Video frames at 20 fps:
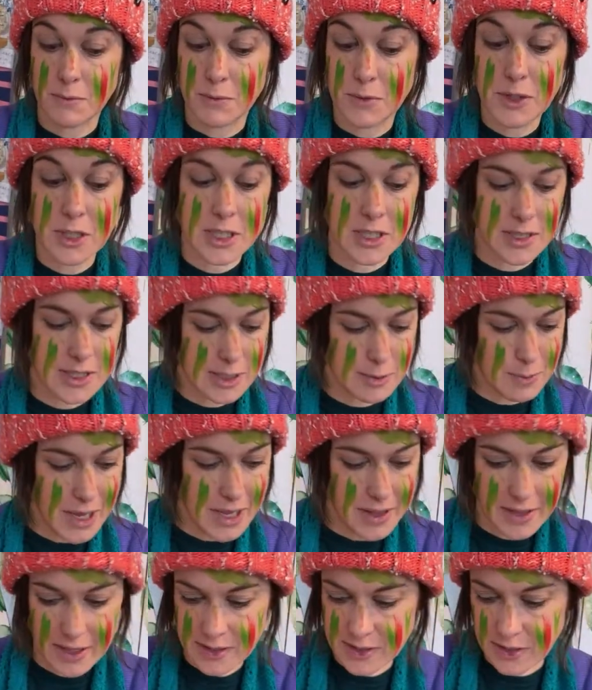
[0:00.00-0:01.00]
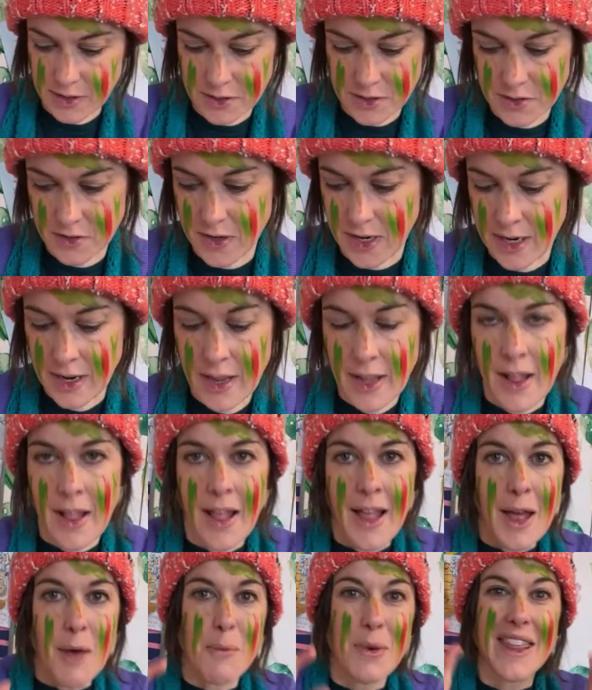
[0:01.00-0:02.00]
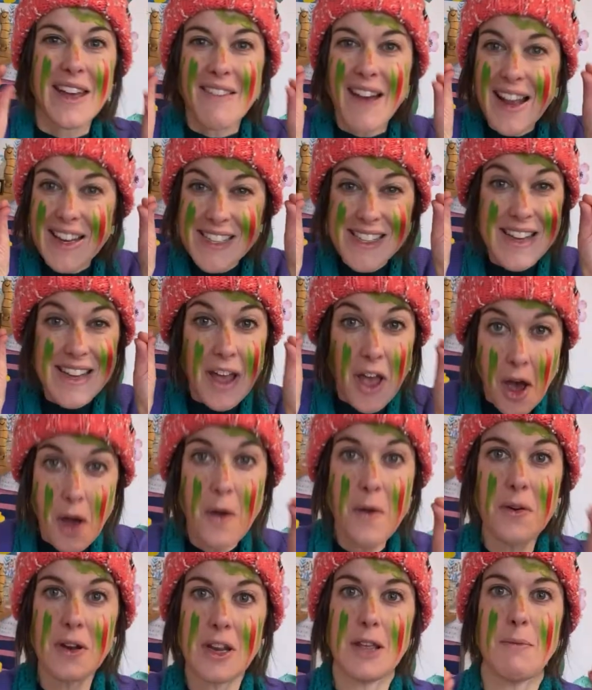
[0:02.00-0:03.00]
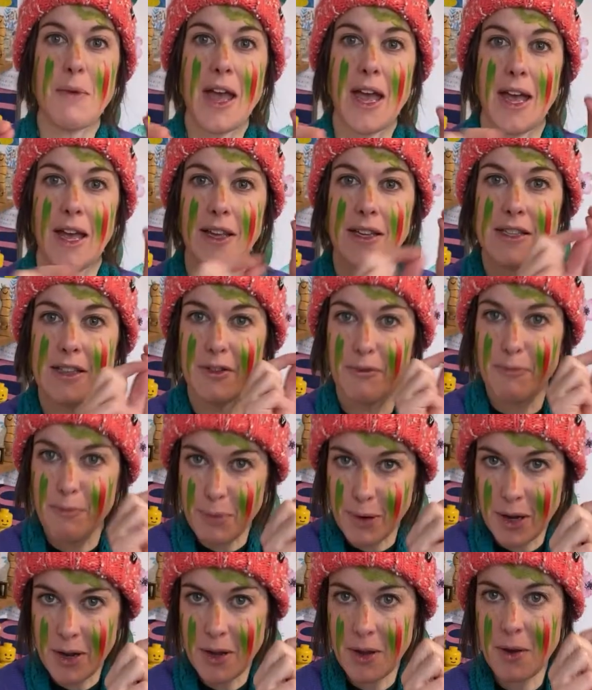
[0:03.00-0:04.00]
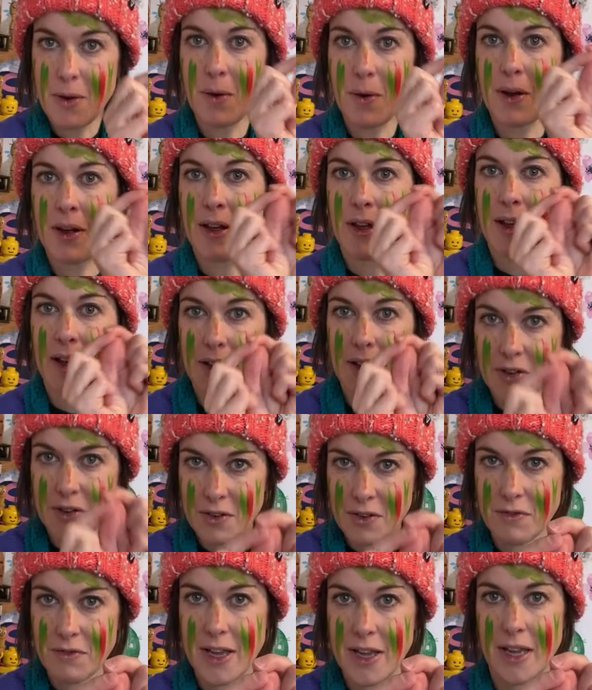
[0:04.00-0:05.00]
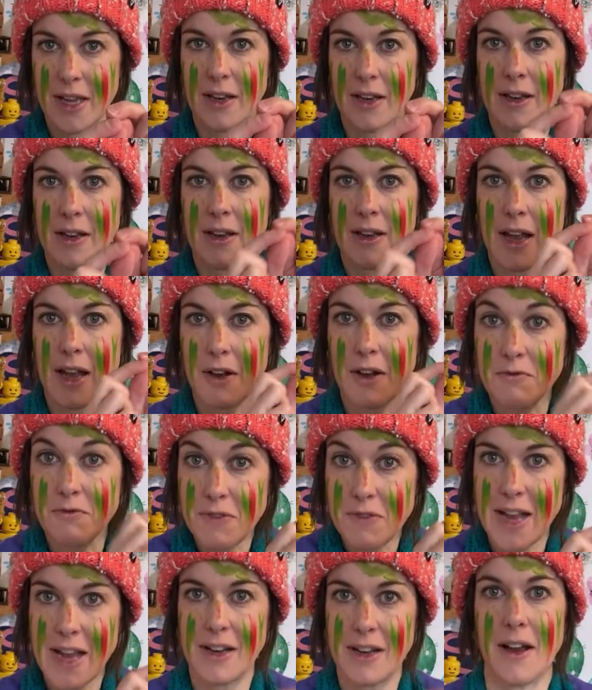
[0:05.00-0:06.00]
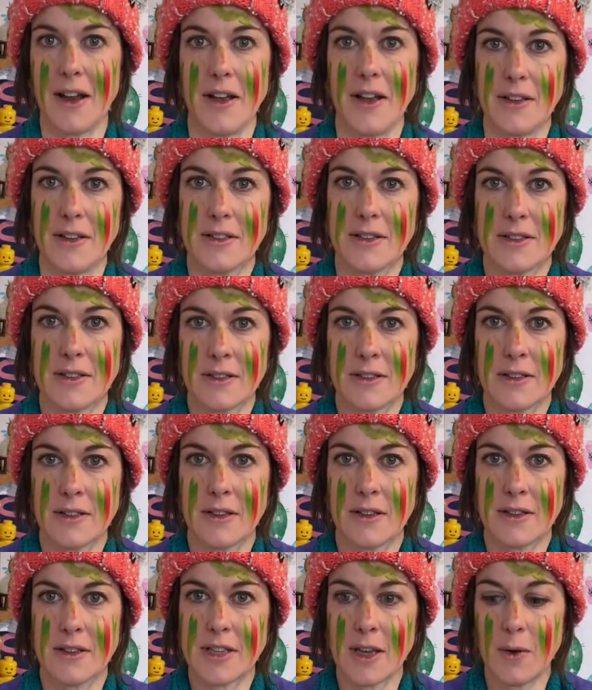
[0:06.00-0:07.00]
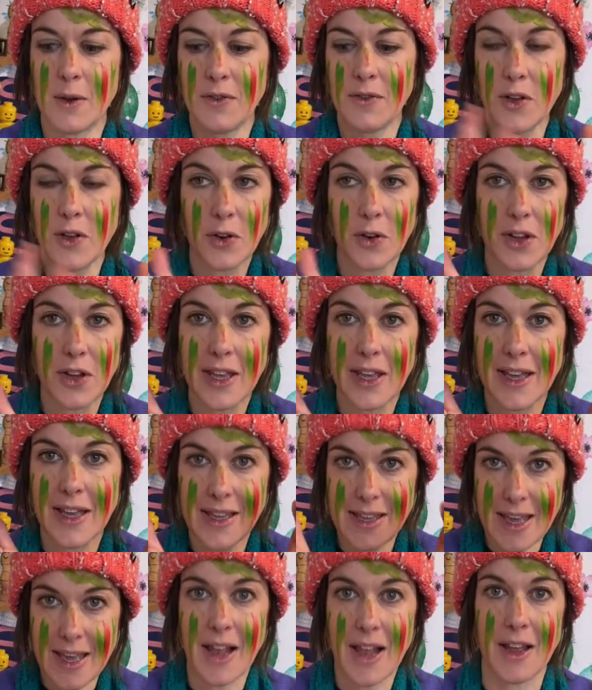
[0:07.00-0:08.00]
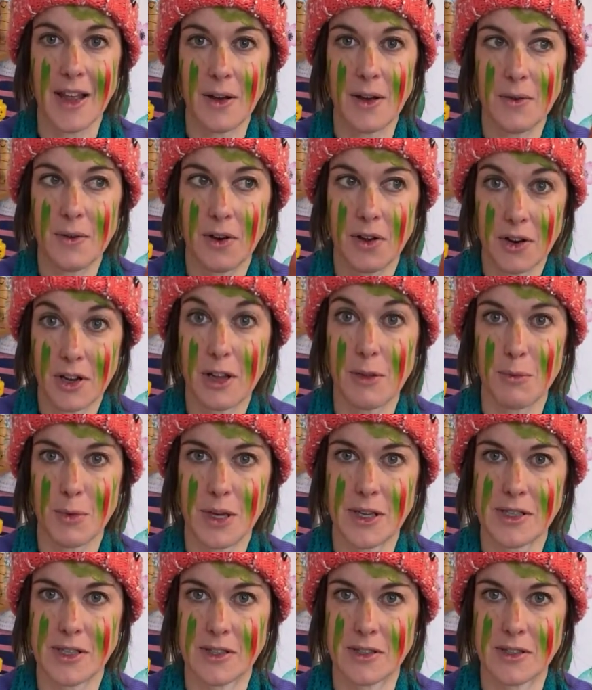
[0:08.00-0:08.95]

display things on the screen. But they're actually only made of blue and green and red lights. So if you're looking at yellow on a computer